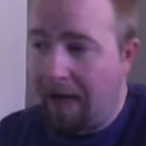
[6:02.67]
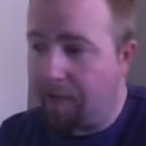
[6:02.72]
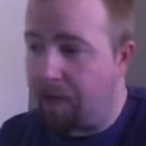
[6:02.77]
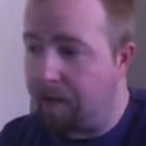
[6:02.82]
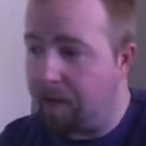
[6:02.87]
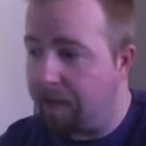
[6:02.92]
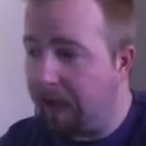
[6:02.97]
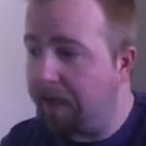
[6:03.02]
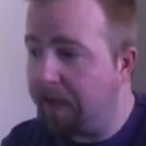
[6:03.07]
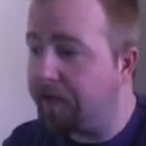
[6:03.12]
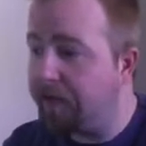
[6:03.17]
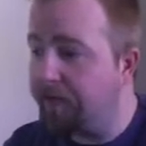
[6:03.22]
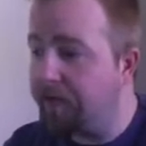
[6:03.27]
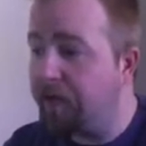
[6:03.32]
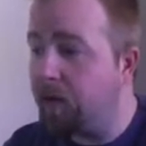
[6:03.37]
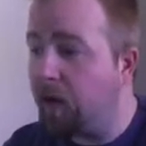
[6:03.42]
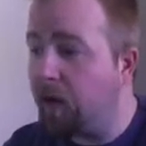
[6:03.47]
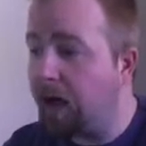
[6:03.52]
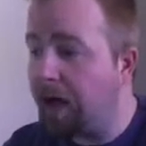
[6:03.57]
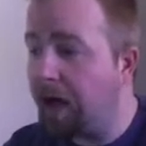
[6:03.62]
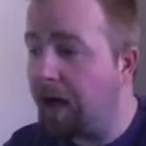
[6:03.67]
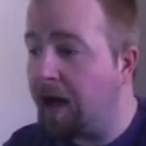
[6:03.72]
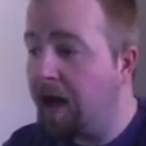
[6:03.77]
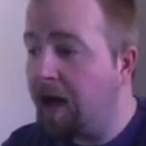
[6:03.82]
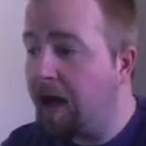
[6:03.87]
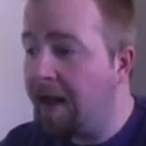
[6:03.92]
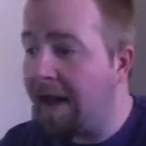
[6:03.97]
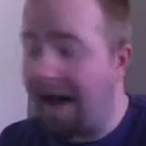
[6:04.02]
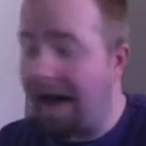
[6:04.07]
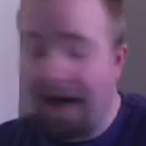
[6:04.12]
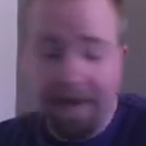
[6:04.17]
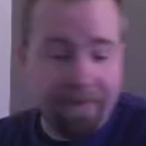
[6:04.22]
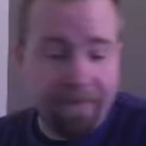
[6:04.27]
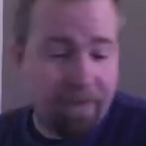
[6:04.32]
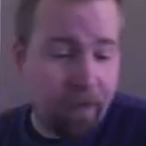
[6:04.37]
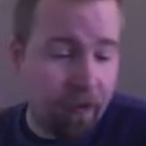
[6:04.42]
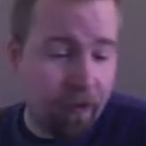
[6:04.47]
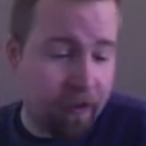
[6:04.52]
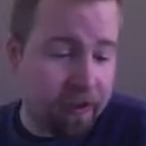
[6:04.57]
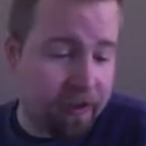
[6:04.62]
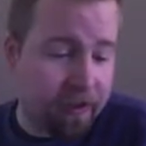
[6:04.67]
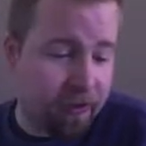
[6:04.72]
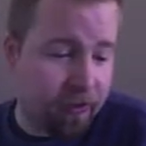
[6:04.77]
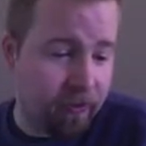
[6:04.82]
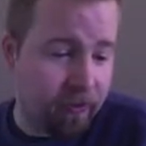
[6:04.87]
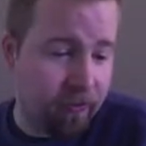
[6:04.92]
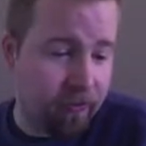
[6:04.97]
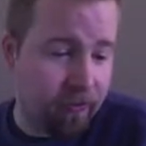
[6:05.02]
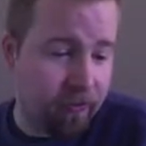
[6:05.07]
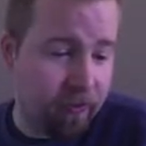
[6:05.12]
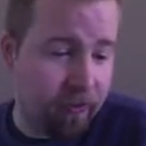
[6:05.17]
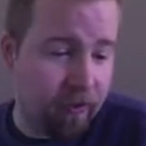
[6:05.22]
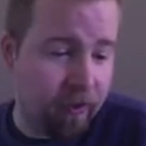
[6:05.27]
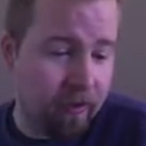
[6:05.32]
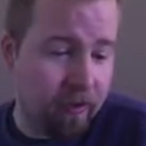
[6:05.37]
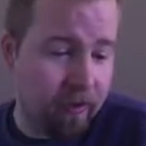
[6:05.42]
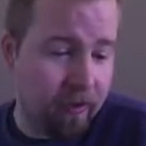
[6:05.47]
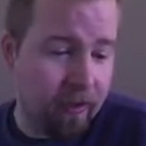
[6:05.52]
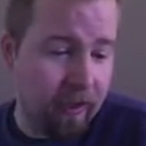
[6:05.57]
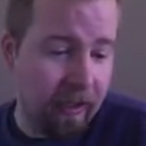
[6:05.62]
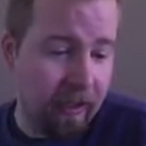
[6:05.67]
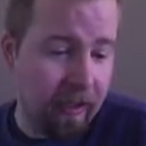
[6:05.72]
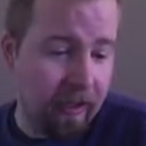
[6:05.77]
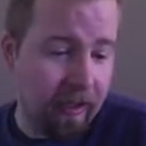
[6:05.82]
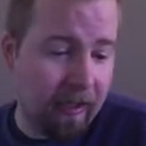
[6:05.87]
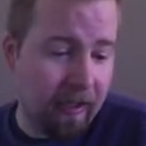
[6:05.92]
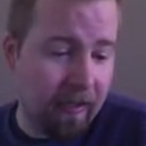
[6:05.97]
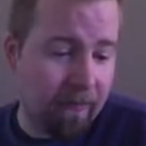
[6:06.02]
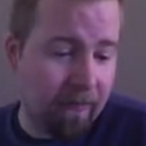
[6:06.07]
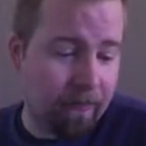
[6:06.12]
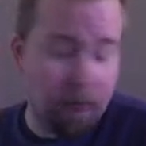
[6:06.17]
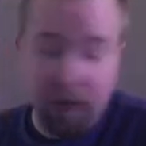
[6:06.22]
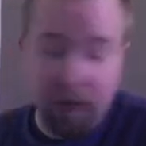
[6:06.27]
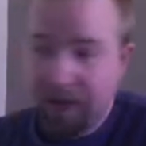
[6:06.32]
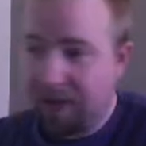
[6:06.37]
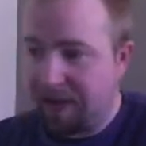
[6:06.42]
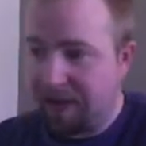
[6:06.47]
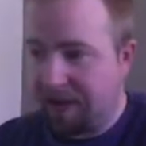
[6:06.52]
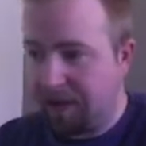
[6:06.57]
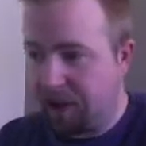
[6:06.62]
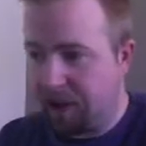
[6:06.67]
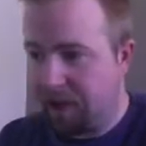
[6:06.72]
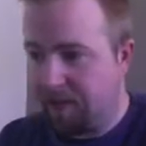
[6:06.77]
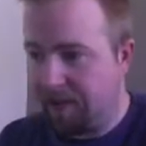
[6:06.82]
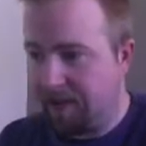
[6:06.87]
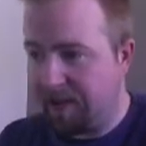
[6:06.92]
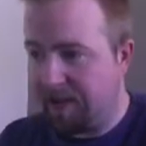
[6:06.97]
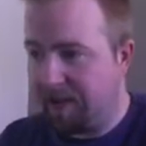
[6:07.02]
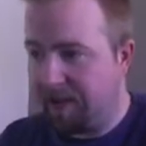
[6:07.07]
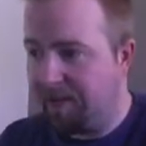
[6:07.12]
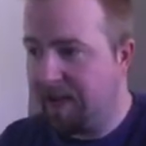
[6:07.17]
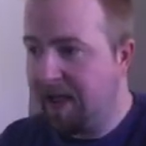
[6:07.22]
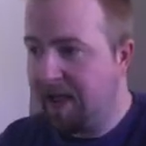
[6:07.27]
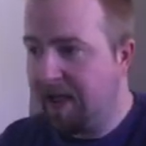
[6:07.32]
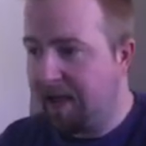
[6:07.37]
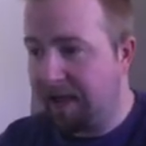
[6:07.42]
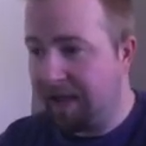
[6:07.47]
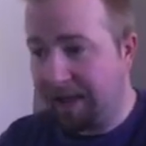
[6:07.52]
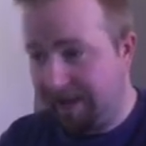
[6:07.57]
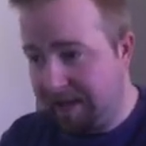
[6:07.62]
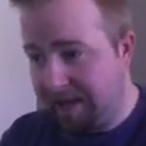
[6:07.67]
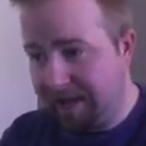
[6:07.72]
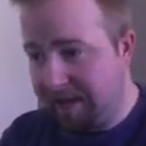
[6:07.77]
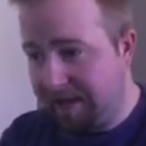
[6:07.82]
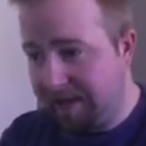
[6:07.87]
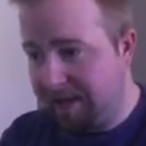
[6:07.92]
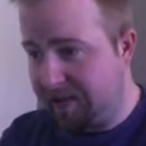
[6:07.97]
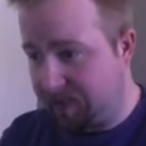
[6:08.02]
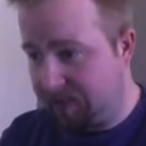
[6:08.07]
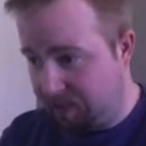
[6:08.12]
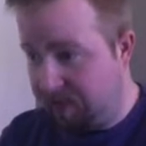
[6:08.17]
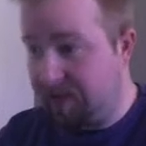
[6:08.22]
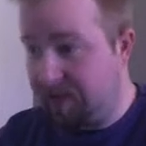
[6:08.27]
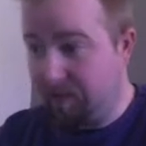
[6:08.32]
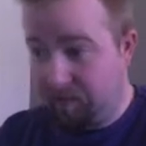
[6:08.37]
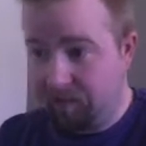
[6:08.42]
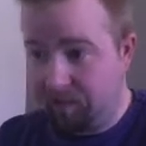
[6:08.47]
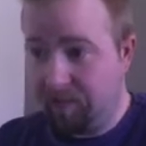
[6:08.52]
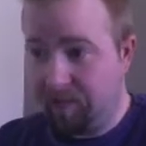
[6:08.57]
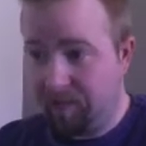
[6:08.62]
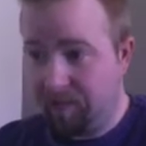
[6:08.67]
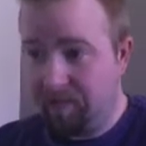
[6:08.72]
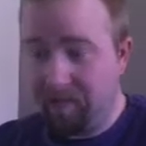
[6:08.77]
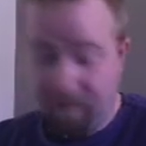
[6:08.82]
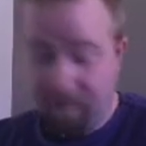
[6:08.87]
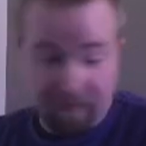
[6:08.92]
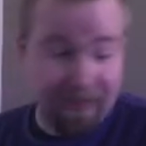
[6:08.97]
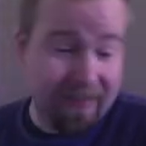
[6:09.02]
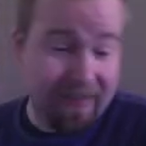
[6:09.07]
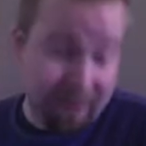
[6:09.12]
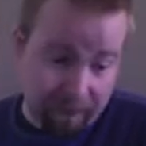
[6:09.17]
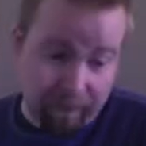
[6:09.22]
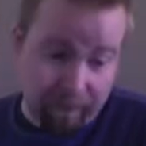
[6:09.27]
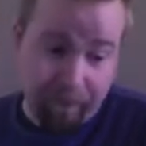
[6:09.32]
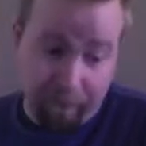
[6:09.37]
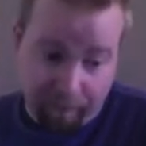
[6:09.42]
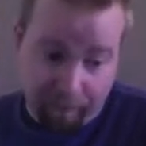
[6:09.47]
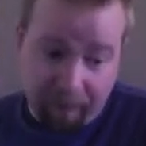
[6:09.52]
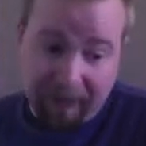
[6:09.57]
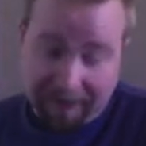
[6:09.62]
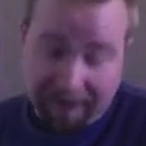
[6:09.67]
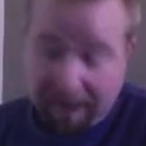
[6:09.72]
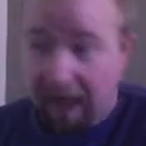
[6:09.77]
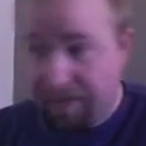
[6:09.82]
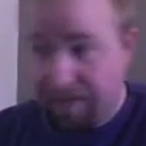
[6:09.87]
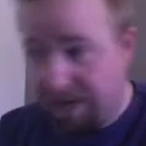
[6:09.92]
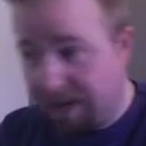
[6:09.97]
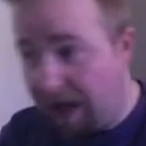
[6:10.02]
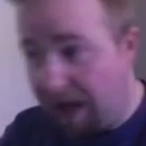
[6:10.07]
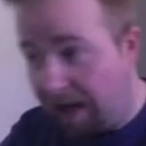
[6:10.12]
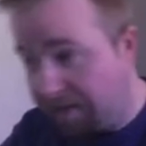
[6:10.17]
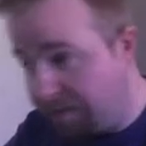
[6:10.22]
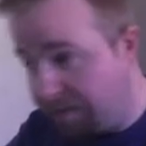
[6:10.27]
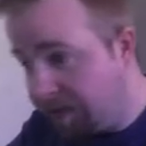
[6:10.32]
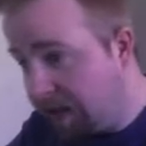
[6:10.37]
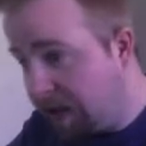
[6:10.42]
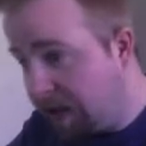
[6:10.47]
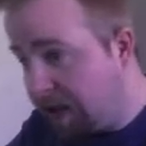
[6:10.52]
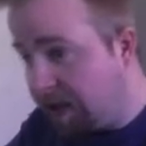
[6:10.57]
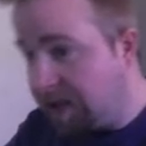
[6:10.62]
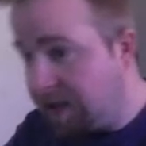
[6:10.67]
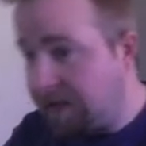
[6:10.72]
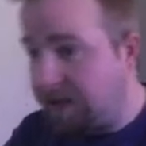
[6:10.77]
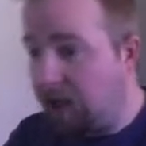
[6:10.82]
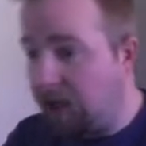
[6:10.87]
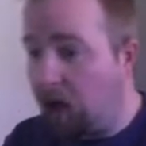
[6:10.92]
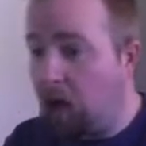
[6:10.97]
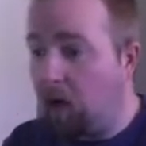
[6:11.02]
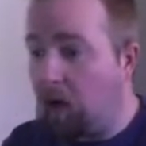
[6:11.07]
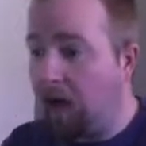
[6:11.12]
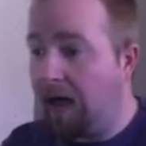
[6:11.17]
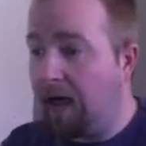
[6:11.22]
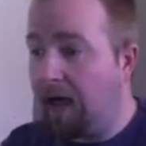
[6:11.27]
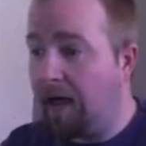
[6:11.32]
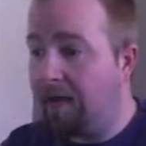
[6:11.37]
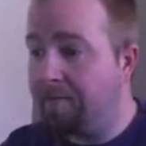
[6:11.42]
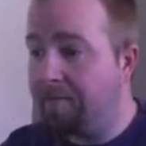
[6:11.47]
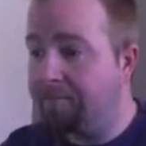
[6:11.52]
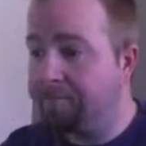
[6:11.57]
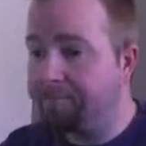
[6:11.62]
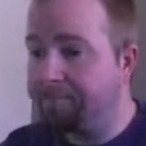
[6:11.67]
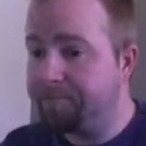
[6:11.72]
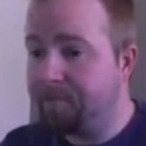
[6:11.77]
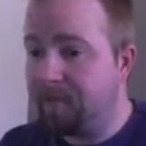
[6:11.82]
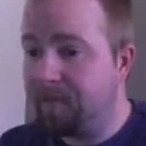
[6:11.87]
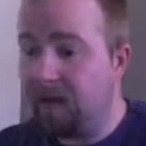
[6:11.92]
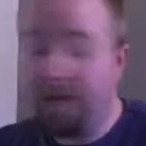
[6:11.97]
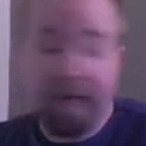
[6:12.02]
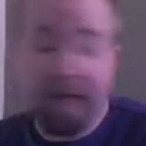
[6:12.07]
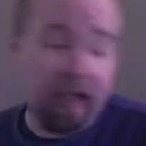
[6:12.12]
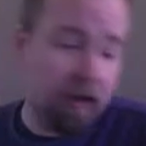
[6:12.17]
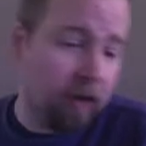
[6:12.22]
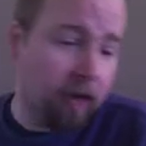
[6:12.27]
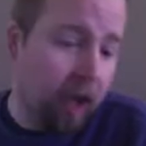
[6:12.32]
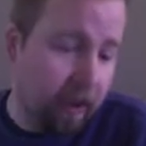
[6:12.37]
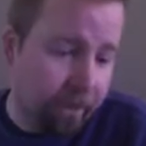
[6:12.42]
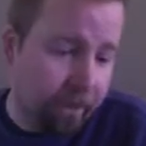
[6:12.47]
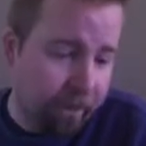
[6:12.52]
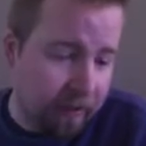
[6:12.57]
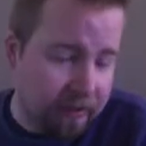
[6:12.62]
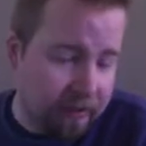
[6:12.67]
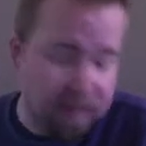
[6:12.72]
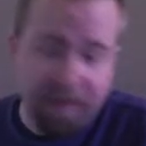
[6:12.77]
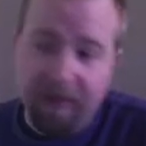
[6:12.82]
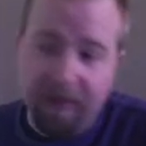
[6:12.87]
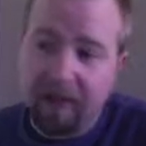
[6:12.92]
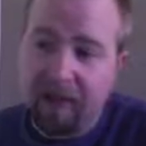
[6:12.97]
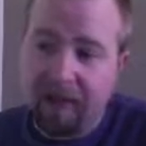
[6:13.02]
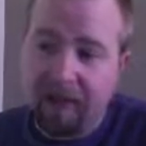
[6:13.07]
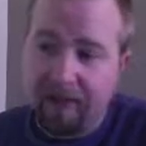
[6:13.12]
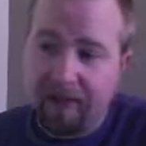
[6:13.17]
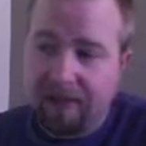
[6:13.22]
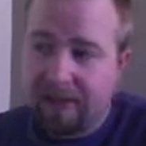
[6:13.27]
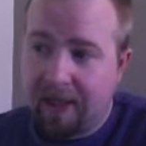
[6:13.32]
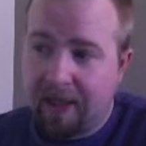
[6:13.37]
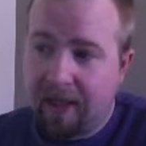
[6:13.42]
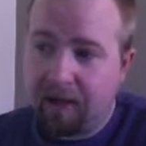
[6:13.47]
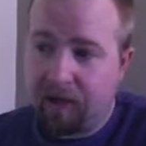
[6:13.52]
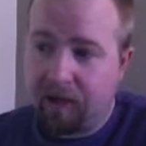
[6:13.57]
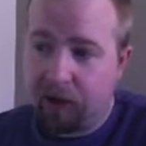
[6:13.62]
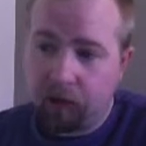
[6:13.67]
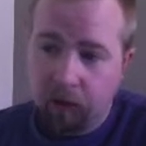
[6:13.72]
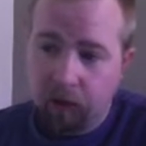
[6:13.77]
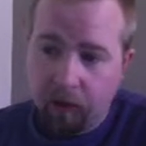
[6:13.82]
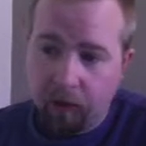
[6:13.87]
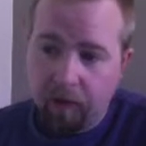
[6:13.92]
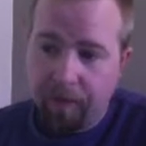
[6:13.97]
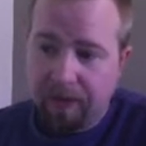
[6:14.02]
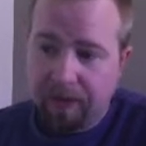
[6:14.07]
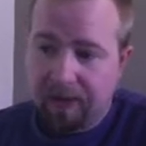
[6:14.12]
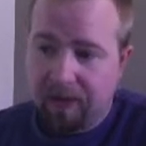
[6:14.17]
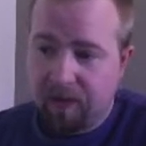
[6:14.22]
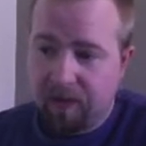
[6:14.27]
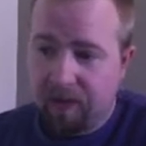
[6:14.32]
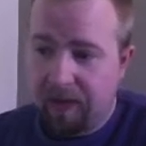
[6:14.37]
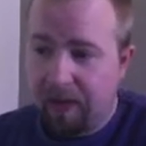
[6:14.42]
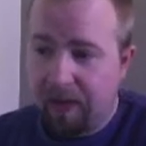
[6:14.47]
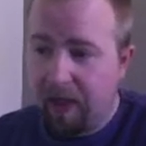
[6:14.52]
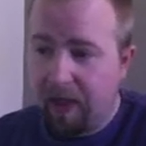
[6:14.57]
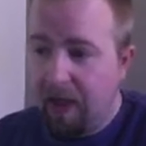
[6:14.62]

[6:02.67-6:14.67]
per month if you wanted, that have 32 processing chips in them. Like this is big time stuff. So you've got a lot of flexibility to scale and to grow your business with it.